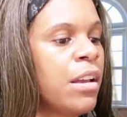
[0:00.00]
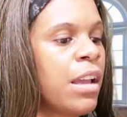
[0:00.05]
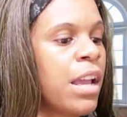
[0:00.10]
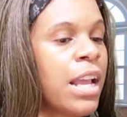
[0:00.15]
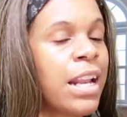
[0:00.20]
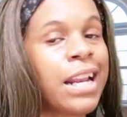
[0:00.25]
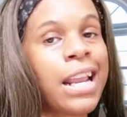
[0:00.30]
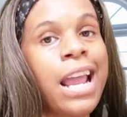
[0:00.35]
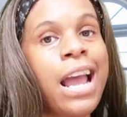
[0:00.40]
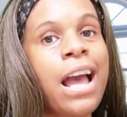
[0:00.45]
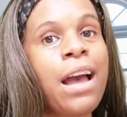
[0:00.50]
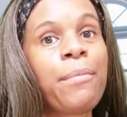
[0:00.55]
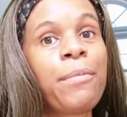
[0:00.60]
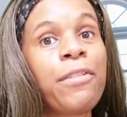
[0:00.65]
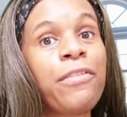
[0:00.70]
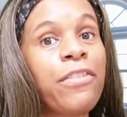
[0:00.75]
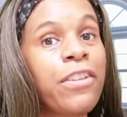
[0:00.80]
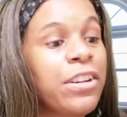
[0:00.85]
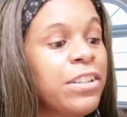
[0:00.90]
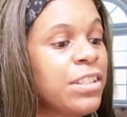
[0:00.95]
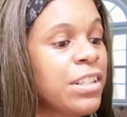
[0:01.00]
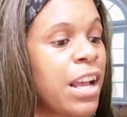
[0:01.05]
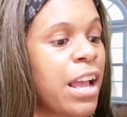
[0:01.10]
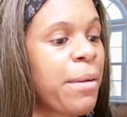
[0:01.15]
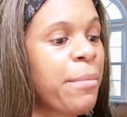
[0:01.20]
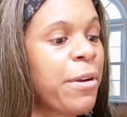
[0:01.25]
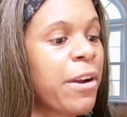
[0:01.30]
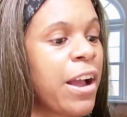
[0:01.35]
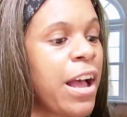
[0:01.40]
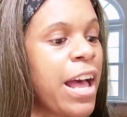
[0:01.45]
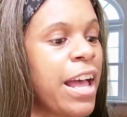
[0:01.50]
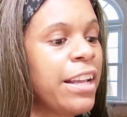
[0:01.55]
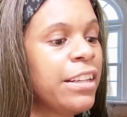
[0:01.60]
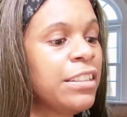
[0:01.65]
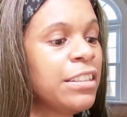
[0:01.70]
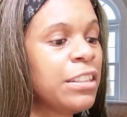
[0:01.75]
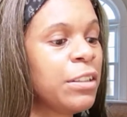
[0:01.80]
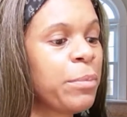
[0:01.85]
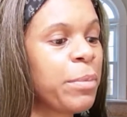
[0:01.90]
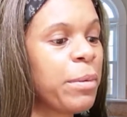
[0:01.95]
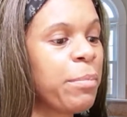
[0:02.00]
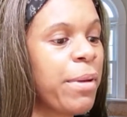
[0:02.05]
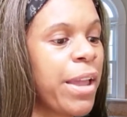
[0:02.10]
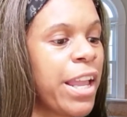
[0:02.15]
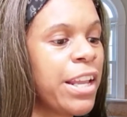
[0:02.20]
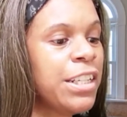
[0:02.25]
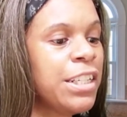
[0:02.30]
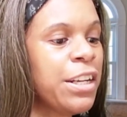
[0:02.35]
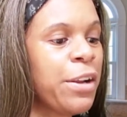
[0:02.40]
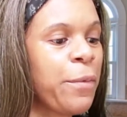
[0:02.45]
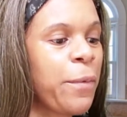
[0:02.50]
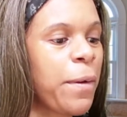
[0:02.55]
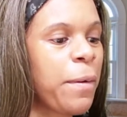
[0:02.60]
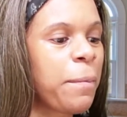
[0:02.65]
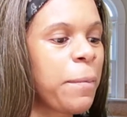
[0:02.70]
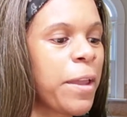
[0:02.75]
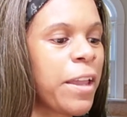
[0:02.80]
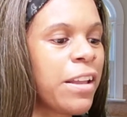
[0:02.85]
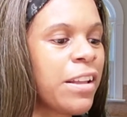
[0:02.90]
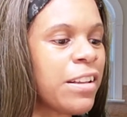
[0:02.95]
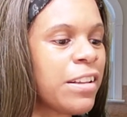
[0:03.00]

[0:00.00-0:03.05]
And now I'm the first timer, guys, so be patient with me.